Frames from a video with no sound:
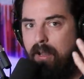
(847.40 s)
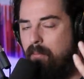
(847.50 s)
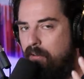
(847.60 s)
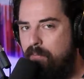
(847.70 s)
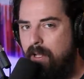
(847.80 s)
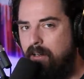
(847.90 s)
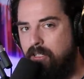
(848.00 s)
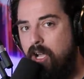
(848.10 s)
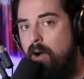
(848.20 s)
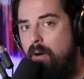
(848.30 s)
number of
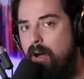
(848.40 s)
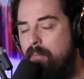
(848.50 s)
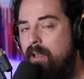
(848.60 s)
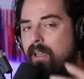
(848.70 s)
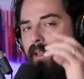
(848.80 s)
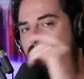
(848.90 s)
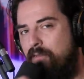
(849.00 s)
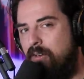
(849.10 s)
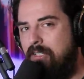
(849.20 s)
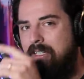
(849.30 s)
players co-op
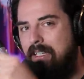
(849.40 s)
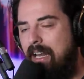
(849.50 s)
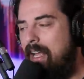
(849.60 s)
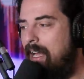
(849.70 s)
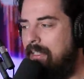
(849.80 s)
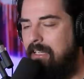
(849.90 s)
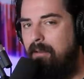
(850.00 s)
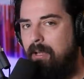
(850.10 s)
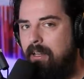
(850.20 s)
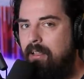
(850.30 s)
versus an AI
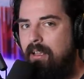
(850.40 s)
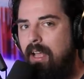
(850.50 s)
demon,